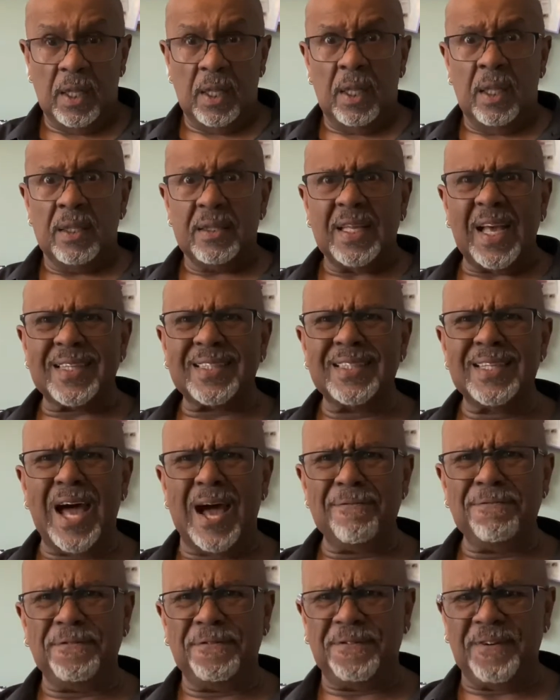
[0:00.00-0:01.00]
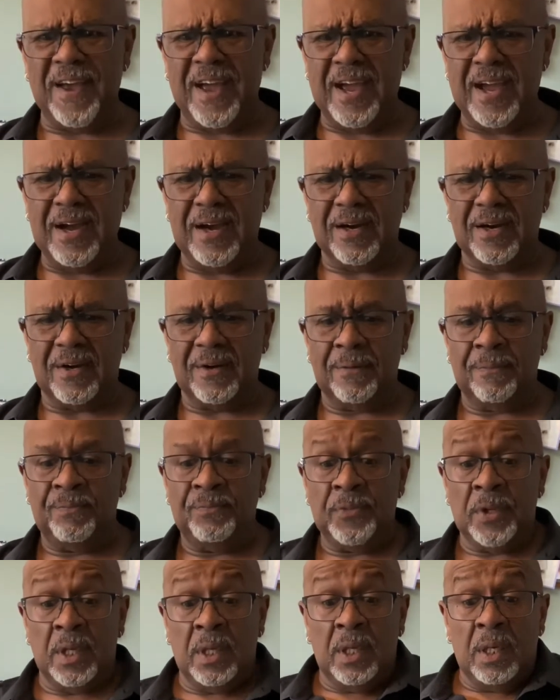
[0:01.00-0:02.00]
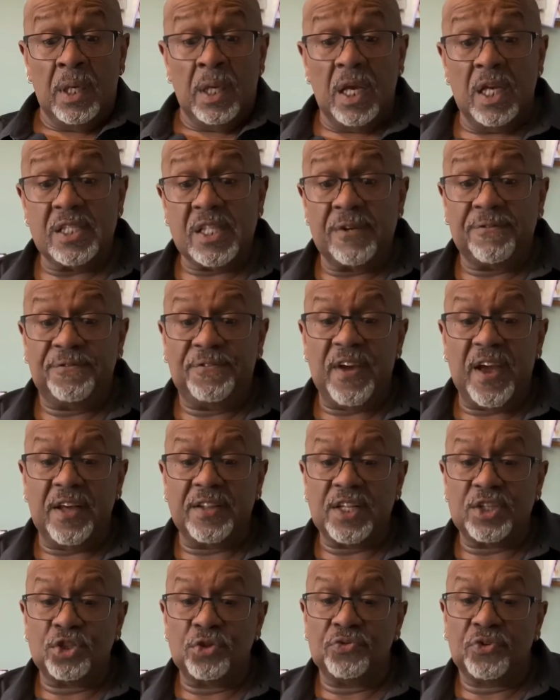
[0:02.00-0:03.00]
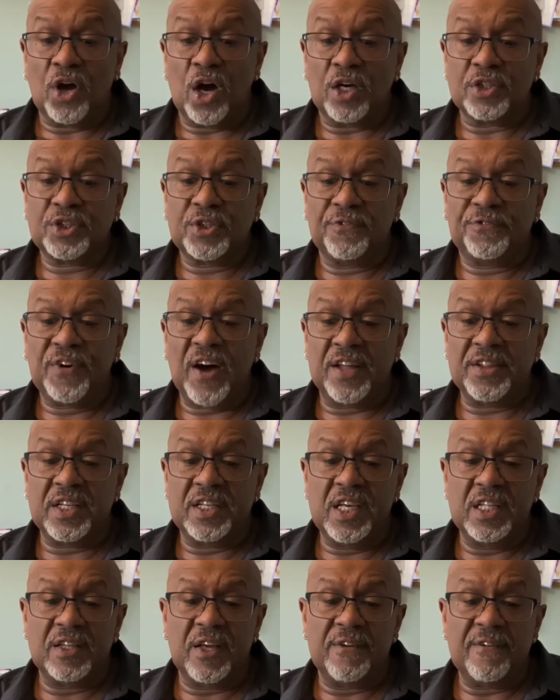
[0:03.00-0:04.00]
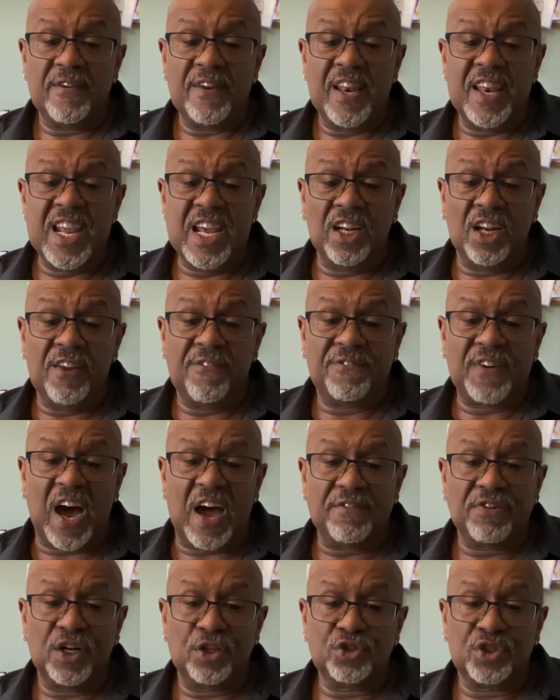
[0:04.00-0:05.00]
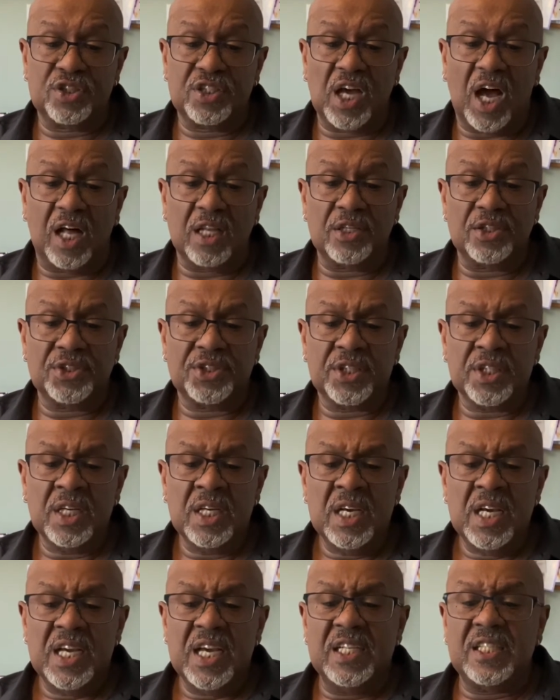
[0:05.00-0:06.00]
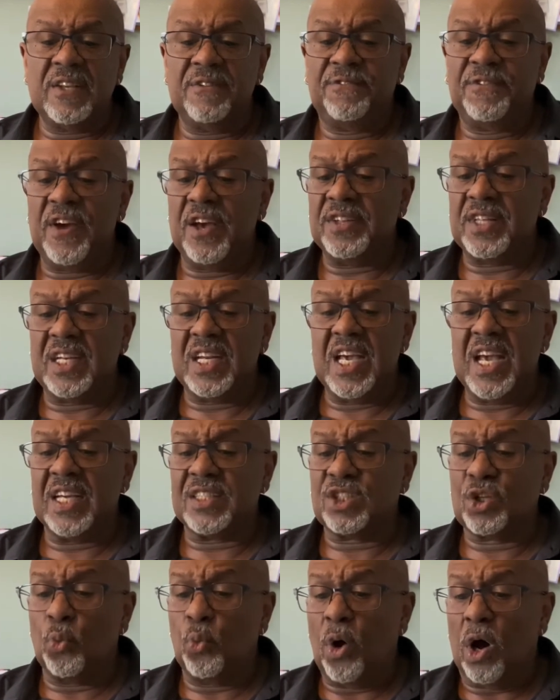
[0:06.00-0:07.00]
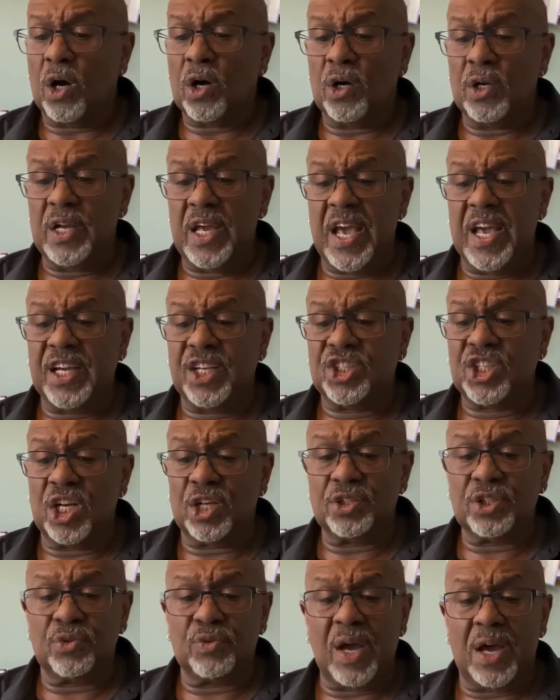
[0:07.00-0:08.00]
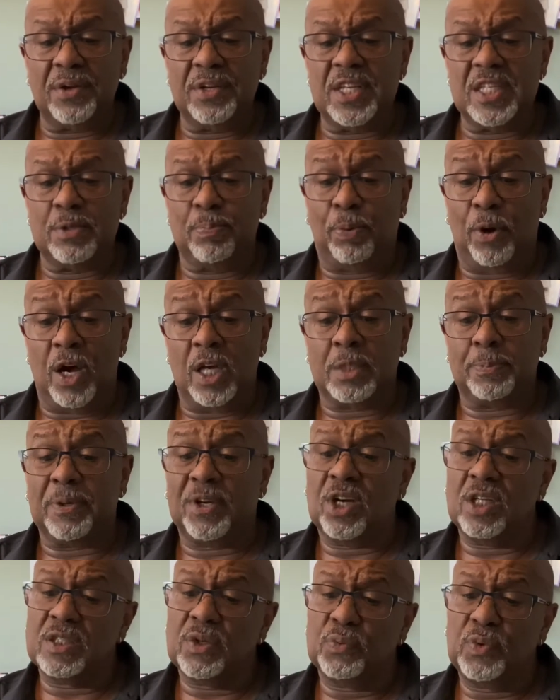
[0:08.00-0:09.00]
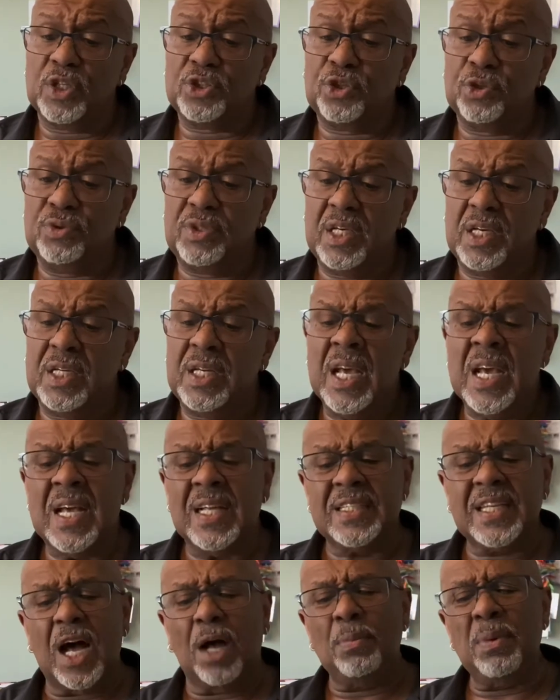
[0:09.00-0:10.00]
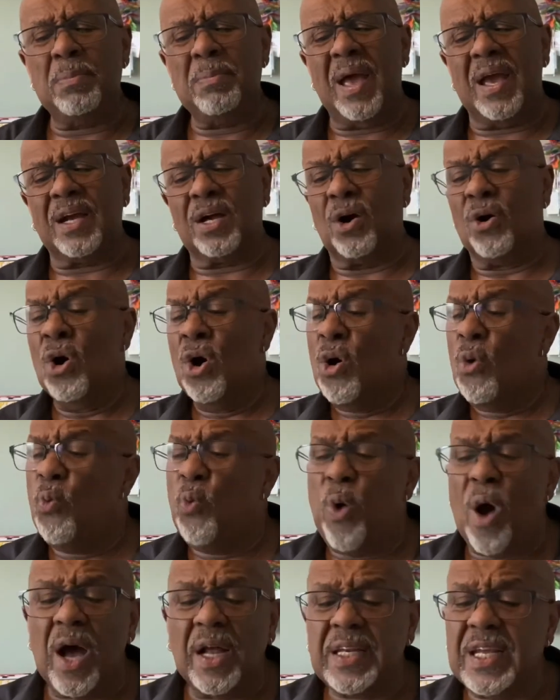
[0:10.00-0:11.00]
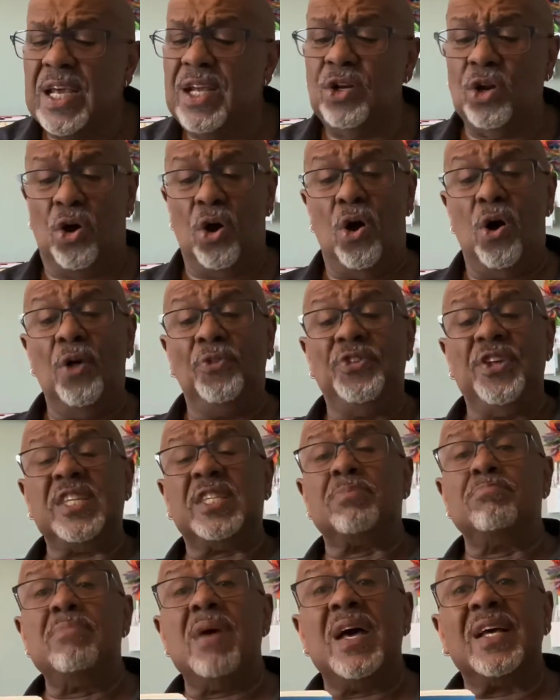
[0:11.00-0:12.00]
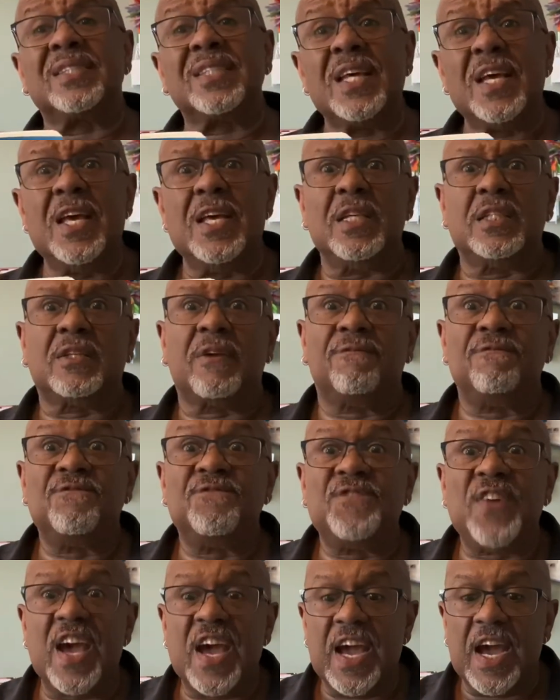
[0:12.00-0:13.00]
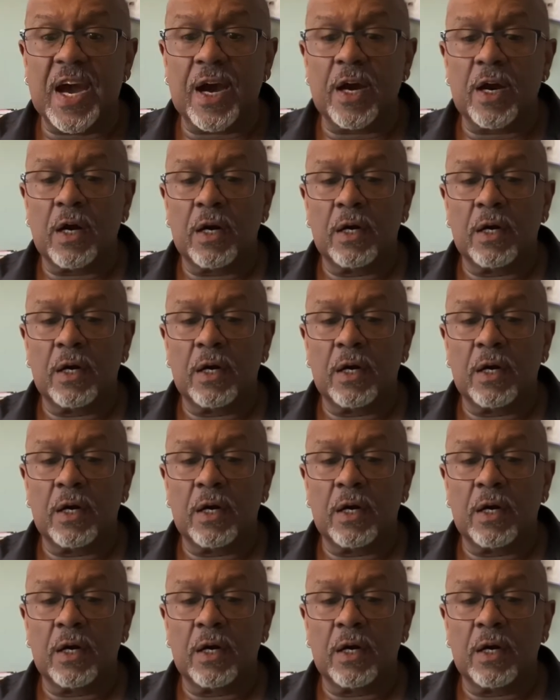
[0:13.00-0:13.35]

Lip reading: That's not fair. Is it fair that you've cost your father nearly $500? Is it fair that he has to walk on eggshells around his boss because of what you did? Tell me, Mango, what in all this mess is fair?